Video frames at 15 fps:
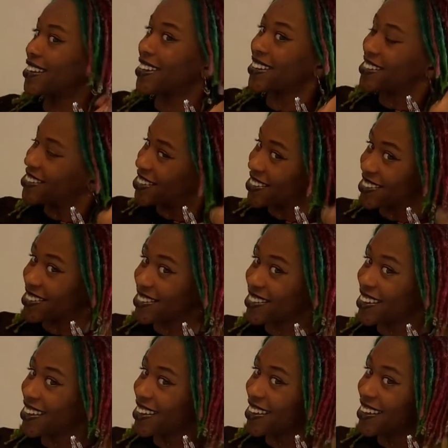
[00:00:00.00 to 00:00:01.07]
It's just,
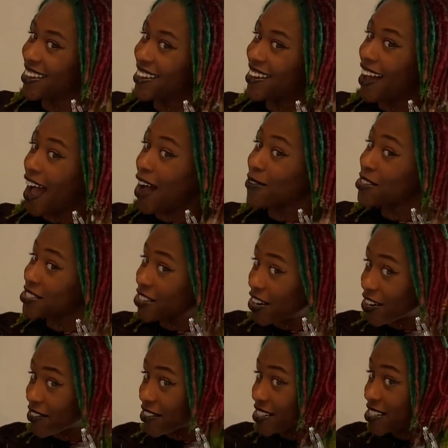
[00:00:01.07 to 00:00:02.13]
I was
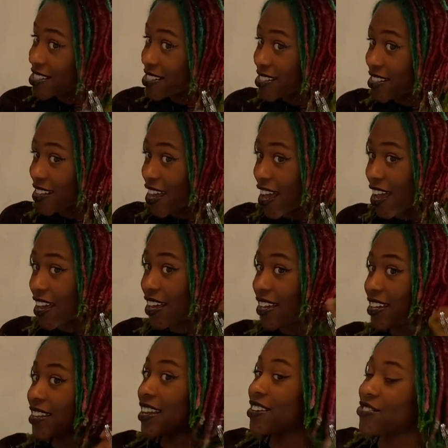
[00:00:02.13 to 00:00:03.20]
nervous,
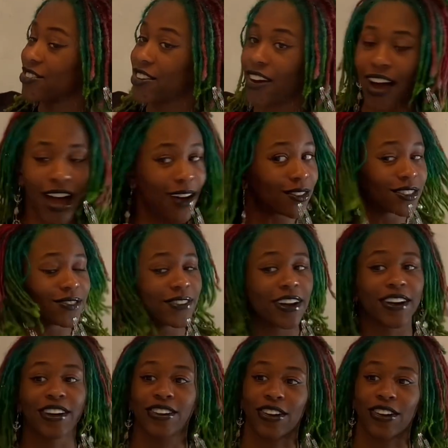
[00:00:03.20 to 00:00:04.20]
and as you know, I was very